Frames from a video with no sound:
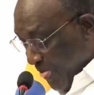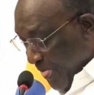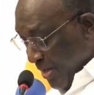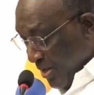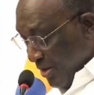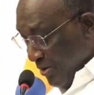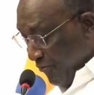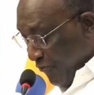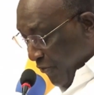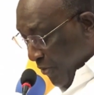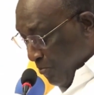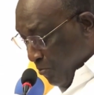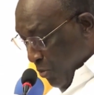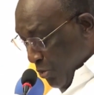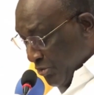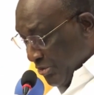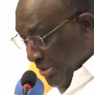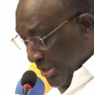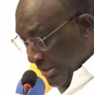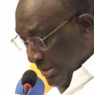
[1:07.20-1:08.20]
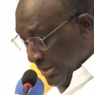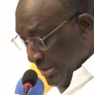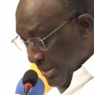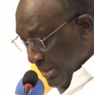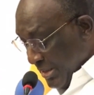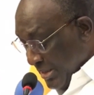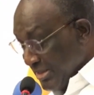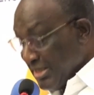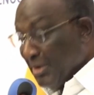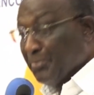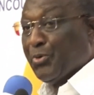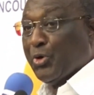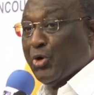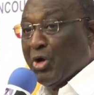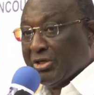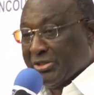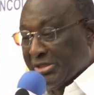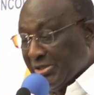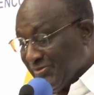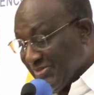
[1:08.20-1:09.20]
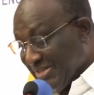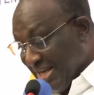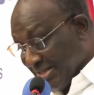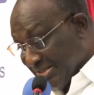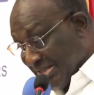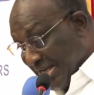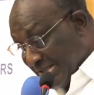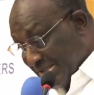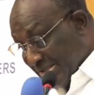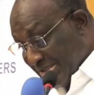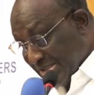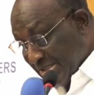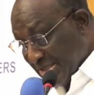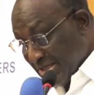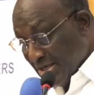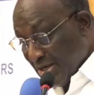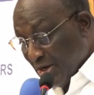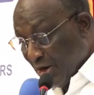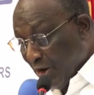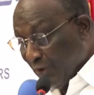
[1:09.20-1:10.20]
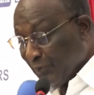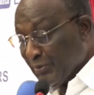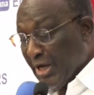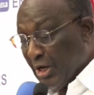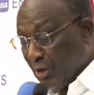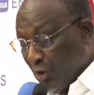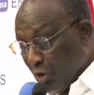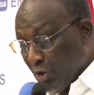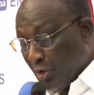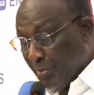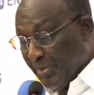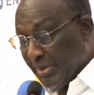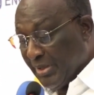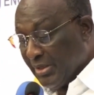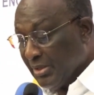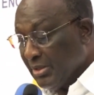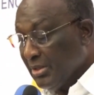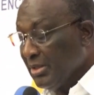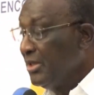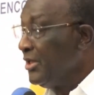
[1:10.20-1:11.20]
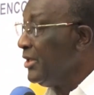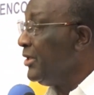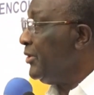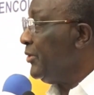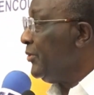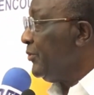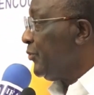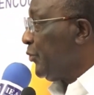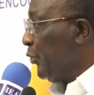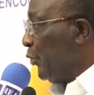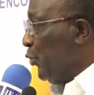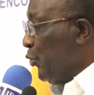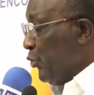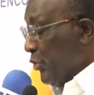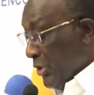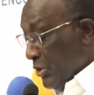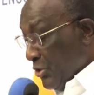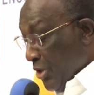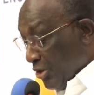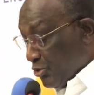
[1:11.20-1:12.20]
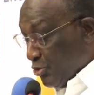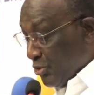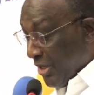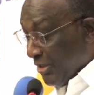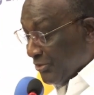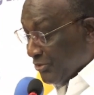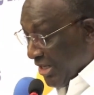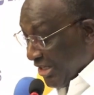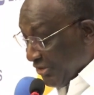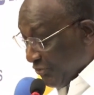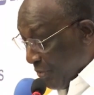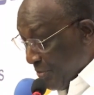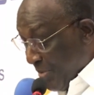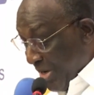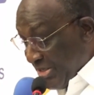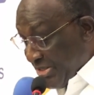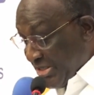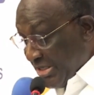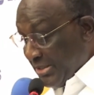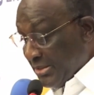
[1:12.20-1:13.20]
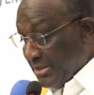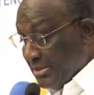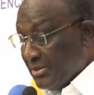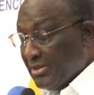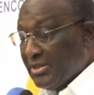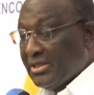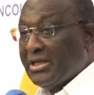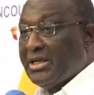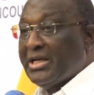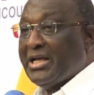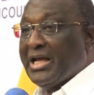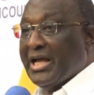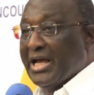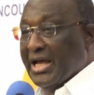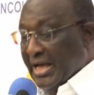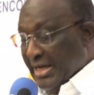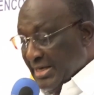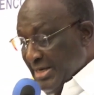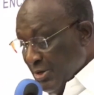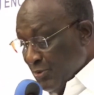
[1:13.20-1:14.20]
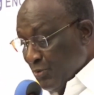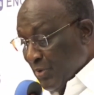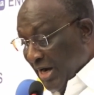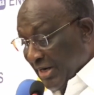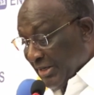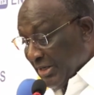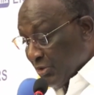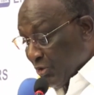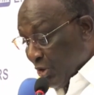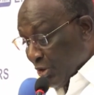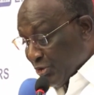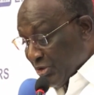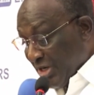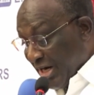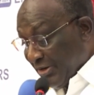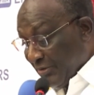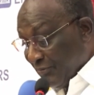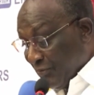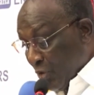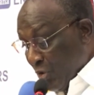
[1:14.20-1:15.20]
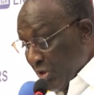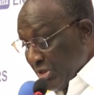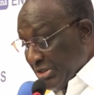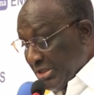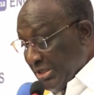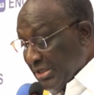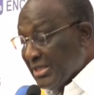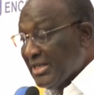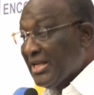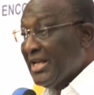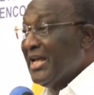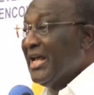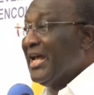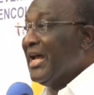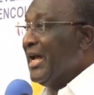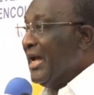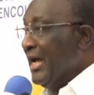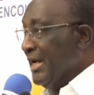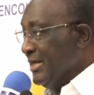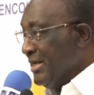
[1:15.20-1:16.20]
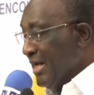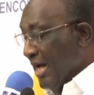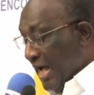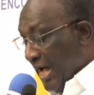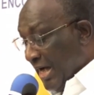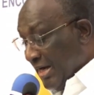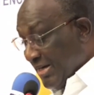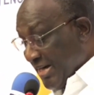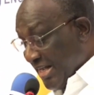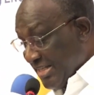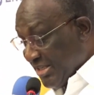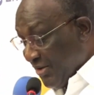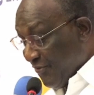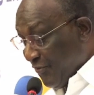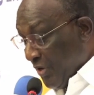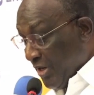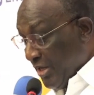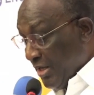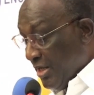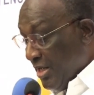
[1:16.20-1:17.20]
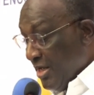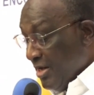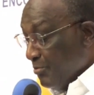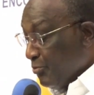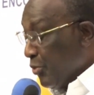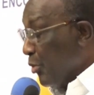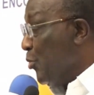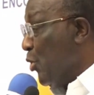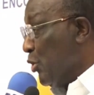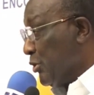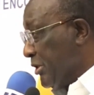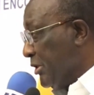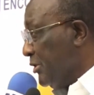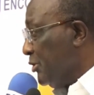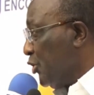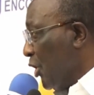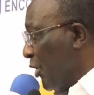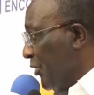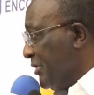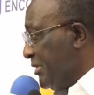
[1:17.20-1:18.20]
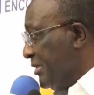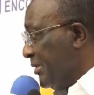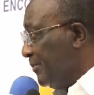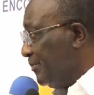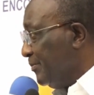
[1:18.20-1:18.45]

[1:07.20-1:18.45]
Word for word: for boosting the productive sectors of the economy through industrial transformation, a new agricultural revolution, and aggressively promoting tourism.